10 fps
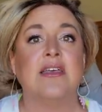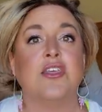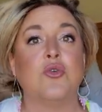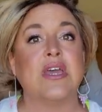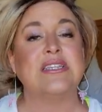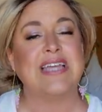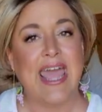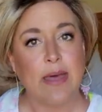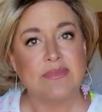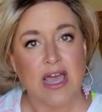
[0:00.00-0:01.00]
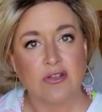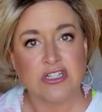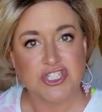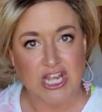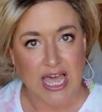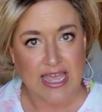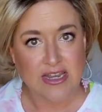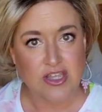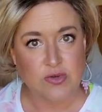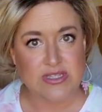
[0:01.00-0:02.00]
you can tamp down the
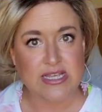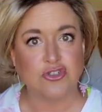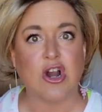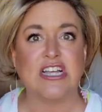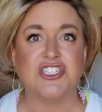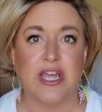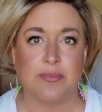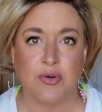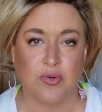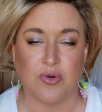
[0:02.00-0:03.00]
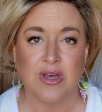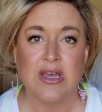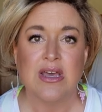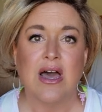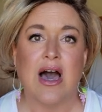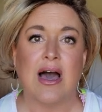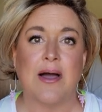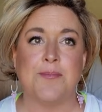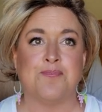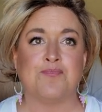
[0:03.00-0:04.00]
shine using dry shampoo
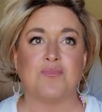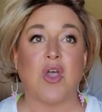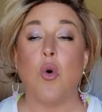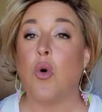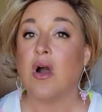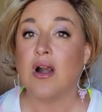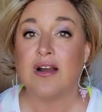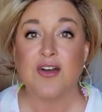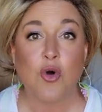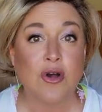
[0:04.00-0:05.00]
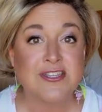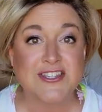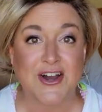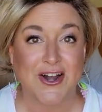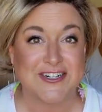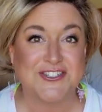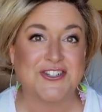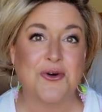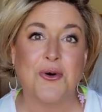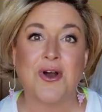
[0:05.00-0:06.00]
um, or
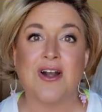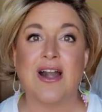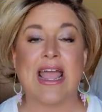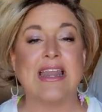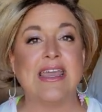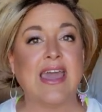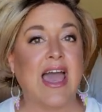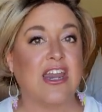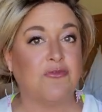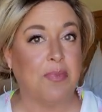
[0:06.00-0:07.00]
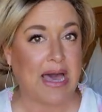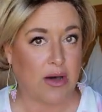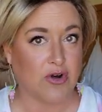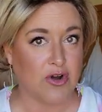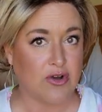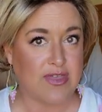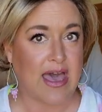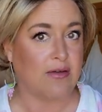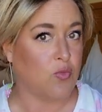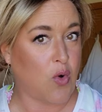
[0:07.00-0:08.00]
cornstarch or any kind of powder
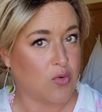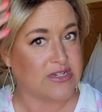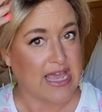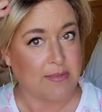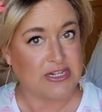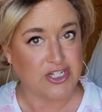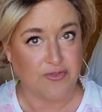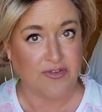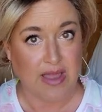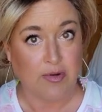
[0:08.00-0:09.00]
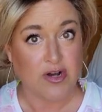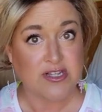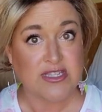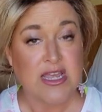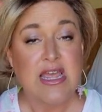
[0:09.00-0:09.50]
that won't damage the fibers